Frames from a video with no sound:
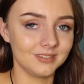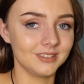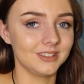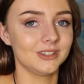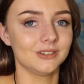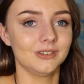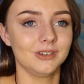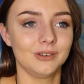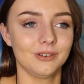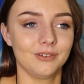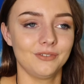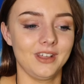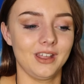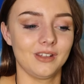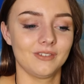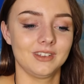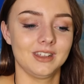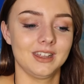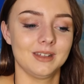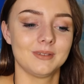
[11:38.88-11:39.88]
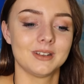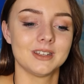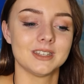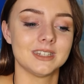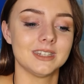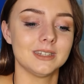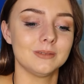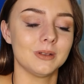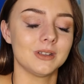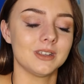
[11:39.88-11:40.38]
doing you a favor here, because
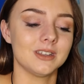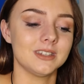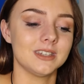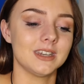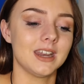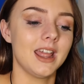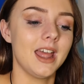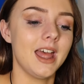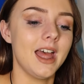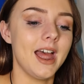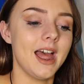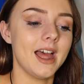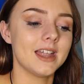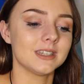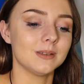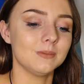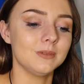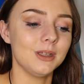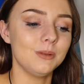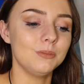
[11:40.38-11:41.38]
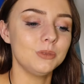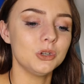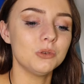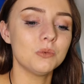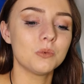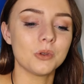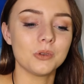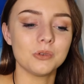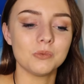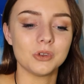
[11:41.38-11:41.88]
this person, sometimes you
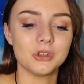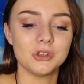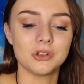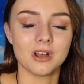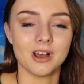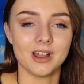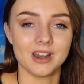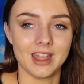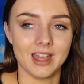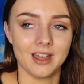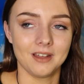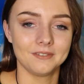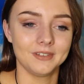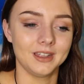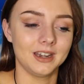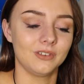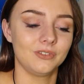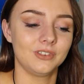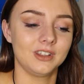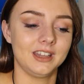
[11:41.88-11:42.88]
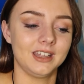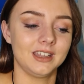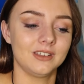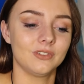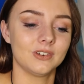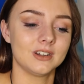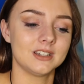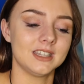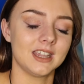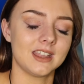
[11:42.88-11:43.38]
want what you can't have, and I feel like
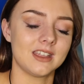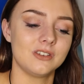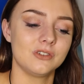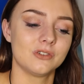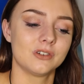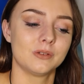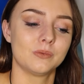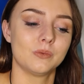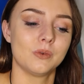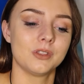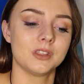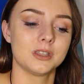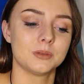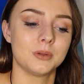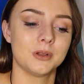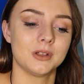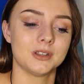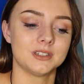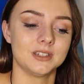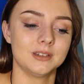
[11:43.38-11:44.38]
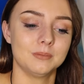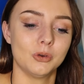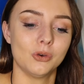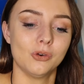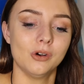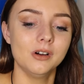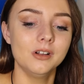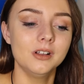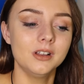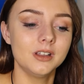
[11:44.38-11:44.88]
for a second you want to warn this person
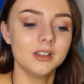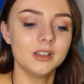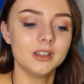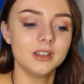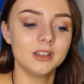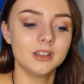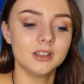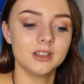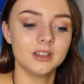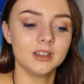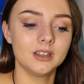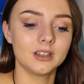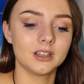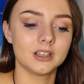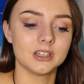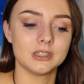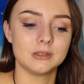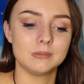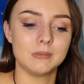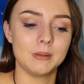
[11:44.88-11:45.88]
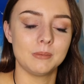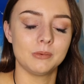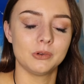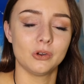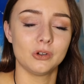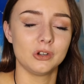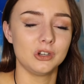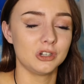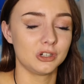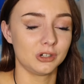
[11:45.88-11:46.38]
more, because people
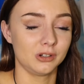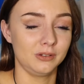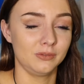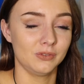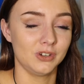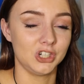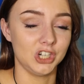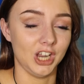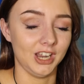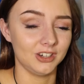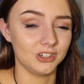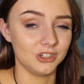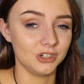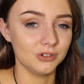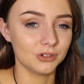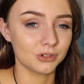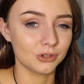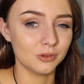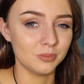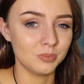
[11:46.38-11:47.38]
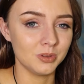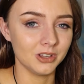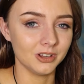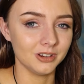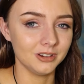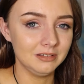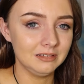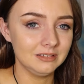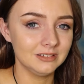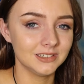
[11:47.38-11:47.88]
don't usually reject you,
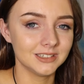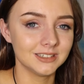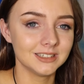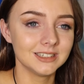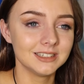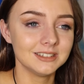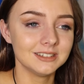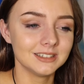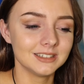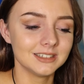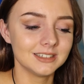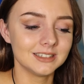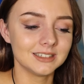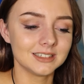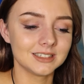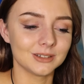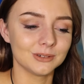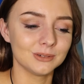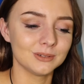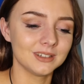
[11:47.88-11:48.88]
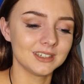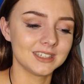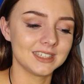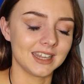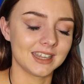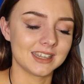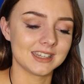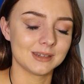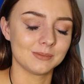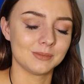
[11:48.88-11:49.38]
Scorpio. So the
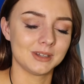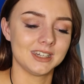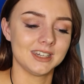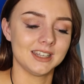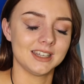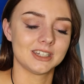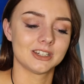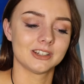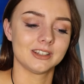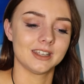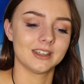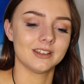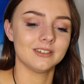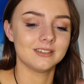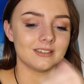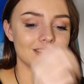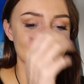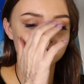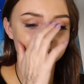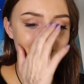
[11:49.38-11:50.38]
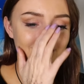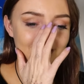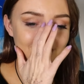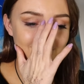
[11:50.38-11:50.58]
second someone does, you're like, oh.